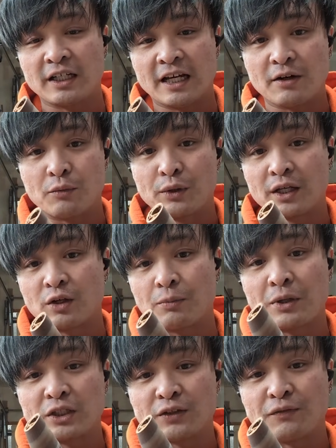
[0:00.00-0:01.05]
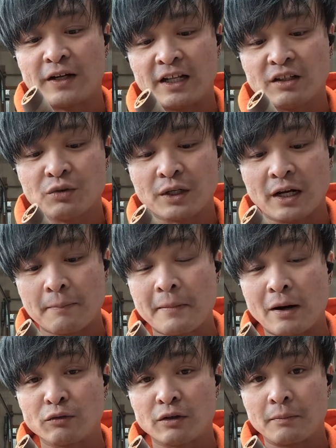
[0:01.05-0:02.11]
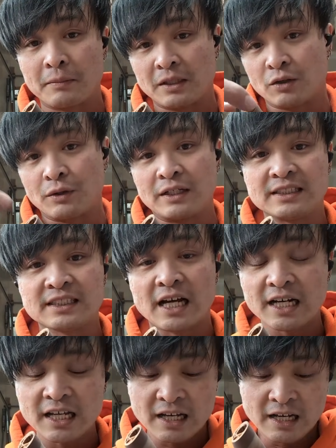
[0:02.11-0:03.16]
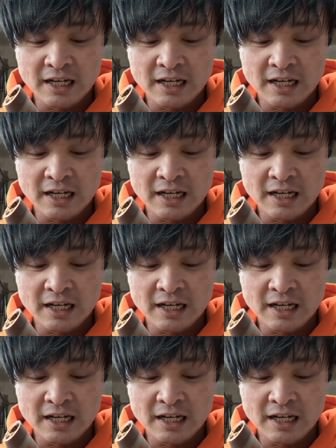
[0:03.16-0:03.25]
get a really good pressure fit into it and melt the material inside.